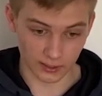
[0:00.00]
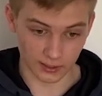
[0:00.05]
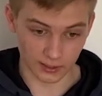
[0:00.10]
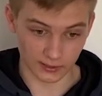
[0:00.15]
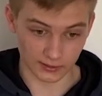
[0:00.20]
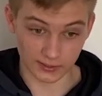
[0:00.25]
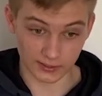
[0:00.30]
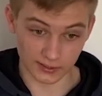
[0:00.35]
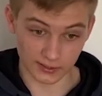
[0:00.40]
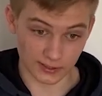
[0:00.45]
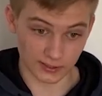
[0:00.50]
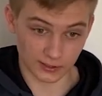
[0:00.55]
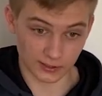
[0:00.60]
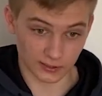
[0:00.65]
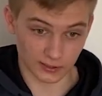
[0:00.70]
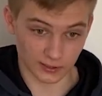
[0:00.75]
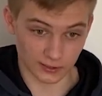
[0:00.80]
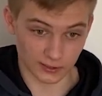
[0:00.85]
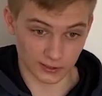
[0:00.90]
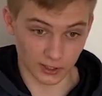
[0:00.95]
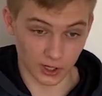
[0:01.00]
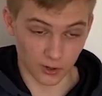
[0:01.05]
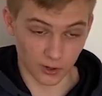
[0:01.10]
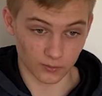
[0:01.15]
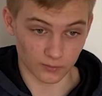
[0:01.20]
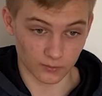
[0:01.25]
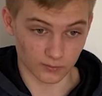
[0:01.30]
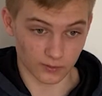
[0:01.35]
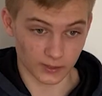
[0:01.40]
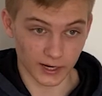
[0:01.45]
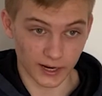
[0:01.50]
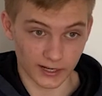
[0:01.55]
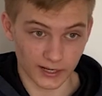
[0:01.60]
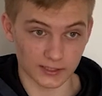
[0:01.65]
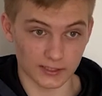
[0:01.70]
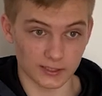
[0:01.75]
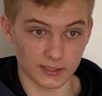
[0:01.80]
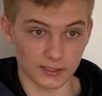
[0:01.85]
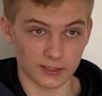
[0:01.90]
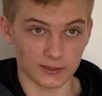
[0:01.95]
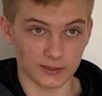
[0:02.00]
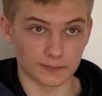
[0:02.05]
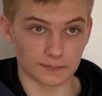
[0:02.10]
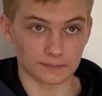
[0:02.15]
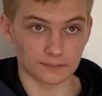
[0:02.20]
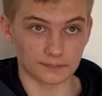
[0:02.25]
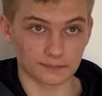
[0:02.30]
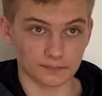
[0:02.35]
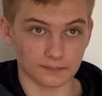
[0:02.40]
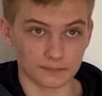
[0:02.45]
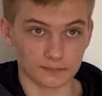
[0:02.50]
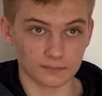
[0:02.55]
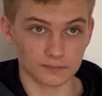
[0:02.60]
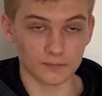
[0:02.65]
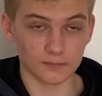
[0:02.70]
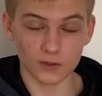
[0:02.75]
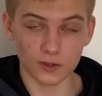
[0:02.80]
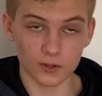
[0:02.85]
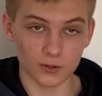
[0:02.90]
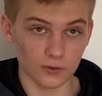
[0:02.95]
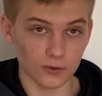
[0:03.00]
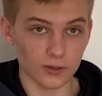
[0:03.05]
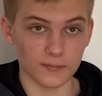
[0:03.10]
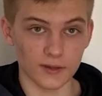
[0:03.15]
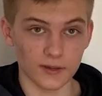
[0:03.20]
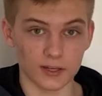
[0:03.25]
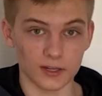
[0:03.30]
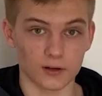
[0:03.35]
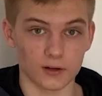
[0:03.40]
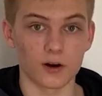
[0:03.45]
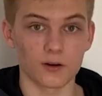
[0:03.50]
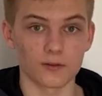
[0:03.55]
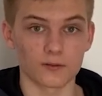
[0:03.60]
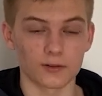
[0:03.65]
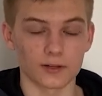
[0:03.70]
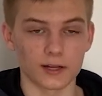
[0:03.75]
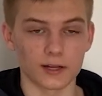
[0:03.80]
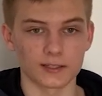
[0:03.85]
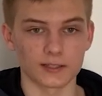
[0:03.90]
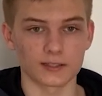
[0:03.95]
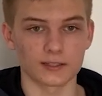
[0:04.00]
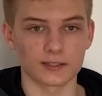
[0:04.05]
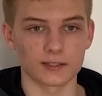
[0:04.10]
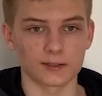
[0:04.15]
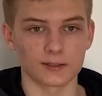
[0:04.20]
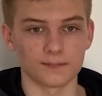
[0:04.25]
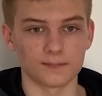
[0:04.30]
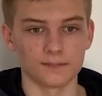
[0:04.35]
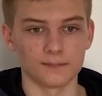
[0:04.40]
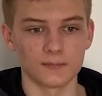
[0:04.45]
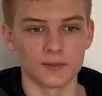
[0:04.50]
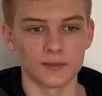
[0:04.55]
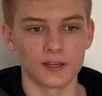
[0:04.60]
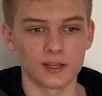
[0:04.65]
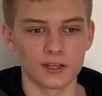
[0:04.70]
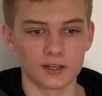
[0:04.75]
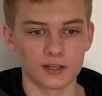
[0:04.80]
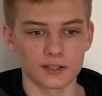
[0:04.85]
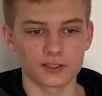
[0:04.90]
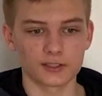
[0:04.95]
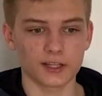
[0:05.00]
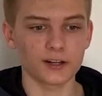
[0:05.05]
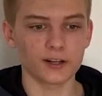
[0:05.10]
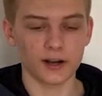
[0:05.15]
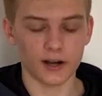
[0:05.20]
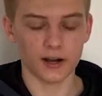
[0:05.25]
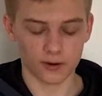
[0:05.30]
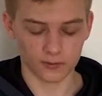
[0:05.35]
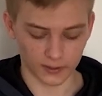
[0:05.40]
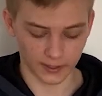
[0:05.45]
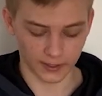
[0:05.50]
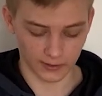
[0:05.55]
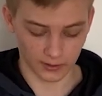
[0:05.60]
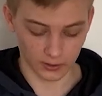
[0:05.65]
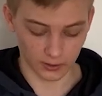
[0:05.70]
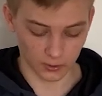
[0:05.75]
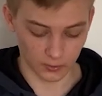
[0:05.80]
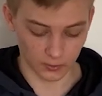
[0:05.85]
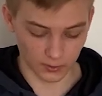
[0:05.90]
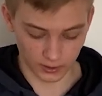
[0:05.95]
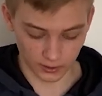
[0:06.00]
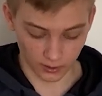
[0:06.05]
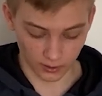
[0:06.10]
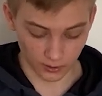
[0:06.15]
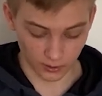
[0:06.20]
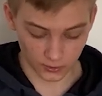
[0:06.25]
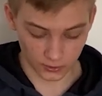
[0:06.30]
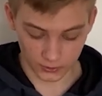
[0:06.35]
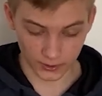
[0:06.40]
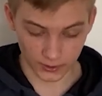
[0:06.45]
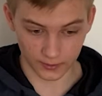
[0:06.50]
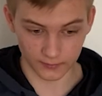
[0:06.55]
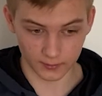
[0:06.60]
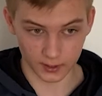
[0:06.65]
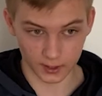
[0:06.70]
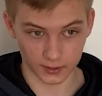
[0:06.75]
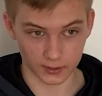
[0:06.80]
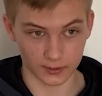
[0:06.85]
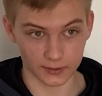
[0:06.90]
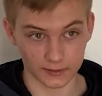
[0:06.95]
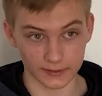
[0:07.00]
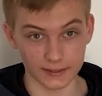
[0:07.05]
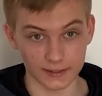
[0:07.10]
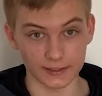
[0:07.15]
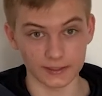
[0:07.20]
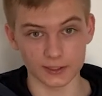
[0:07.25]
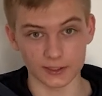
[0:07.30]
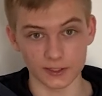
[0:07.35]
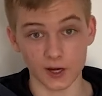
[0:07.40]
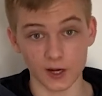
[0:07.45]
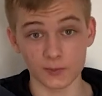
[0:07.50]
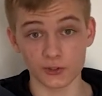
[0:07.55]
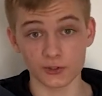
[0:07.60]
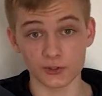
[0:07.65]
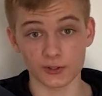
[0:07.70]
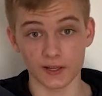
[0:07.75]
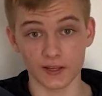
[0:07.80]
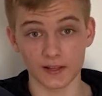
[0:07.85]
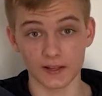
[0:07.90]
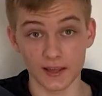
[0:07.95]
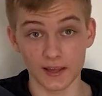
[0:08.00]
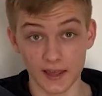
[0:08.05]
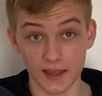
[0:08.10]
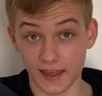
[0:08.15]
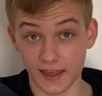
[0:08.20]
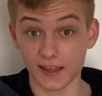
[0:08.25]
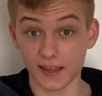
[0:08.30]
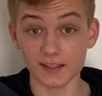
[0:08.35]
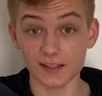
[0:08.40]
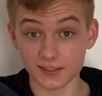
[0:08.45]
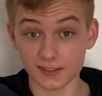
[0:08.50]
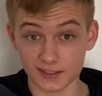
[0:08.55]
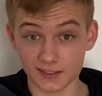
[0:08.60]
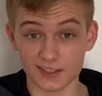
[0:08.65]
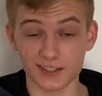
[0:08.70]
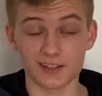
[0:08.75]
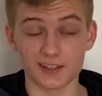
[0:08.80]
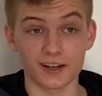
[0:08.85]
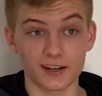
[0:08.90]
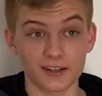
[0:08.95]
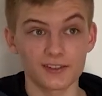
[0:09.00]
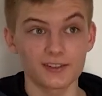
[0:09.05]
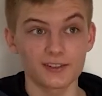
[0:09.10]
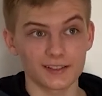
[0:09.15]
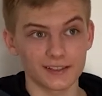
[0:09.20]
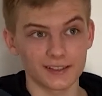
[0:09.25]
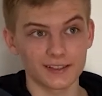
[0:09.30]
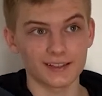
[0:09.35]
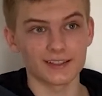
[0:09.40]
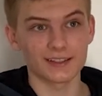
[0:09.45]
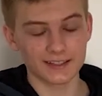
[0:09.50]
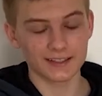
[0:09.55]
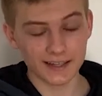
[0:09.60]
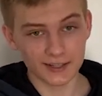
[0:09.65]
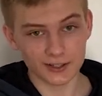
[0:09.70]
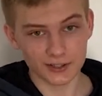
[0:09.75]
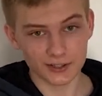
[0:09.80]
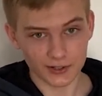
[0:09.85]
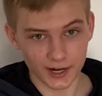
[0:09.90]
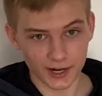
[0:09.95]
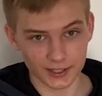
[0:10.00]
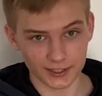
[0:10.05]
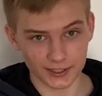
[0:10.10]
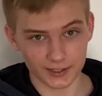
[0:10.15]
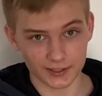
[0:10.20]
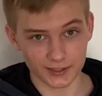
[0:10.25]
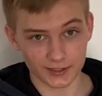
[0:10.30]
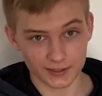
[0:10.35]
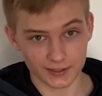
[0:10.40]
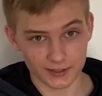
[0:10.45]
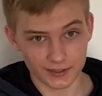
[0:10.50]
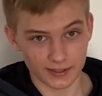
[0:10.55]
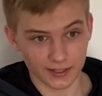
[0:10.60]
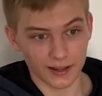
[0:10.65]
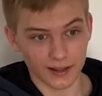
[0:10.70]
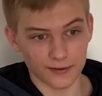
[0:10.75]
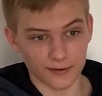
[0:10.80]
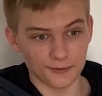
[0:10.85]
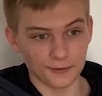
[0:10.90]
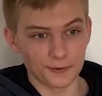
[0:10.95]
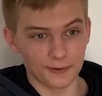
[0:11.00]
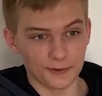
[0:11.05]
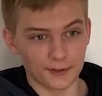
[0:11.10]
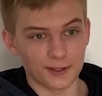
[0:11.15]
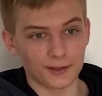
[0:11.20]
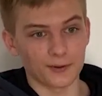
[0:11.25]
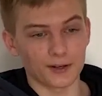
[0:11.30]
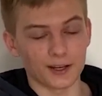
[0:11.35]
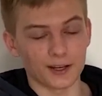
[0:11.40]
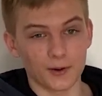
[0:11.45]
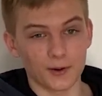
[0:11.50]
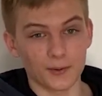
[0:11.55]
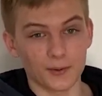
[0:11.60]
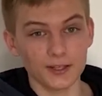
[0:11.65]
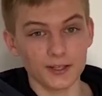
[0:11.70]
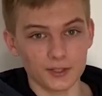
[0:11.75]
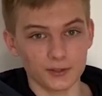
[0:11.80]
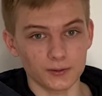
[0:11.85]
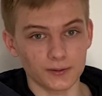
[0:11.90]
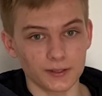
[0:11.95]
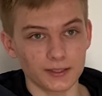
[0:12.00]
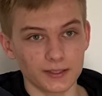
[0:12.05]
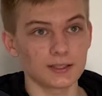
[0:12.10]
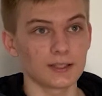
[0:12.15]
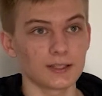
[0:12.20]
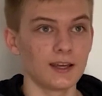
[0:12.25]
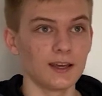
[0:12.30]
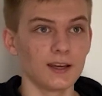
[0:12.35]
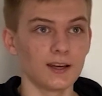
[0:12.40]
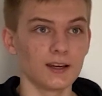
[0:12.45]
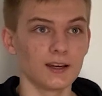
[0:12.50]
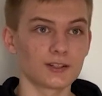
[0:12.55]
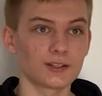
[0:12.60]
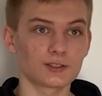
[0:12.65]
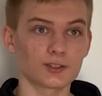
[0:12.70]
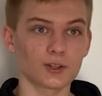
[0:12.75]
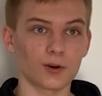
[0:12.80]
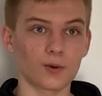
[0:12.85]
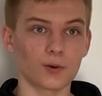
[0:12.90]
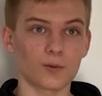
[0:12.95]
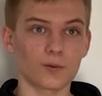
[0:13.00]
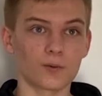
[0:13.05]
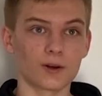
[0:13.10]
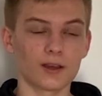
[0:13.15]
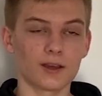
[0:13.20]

since this is its own custom, you can make your own custom shader outline. You can also have non-Euclidean geometry and non-Euclidean data structures if you really want to go into it. So,